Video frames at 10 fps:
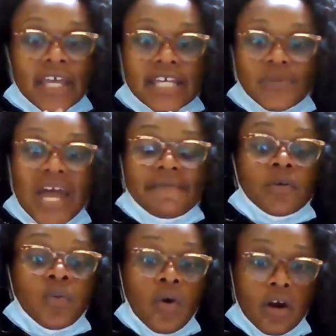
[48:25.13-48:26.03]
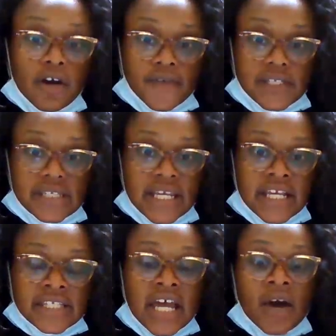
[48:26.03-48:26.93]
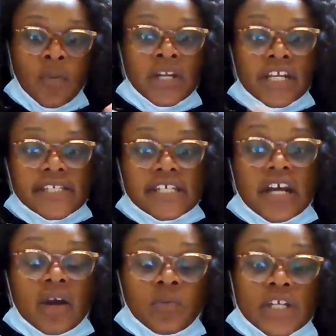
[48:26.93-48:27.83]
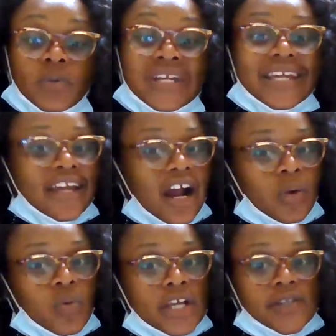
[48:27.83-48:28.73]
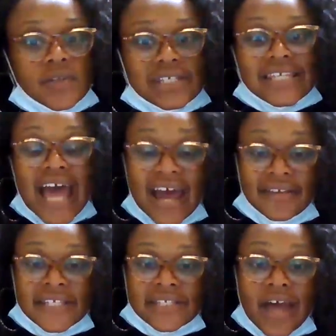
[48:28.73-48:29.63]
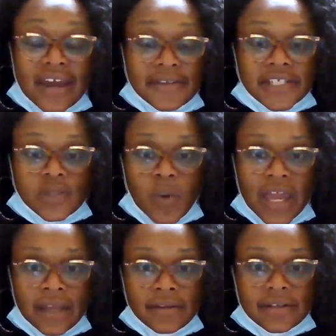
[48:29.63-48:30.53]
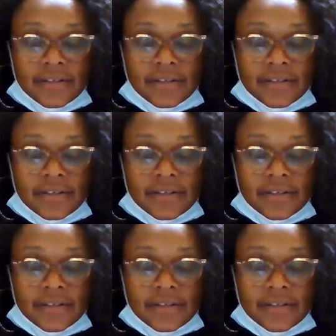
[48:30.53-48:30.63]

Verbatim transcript: Because we have a war overseas, we need to send our, we need to get our resources out of this, out of this way.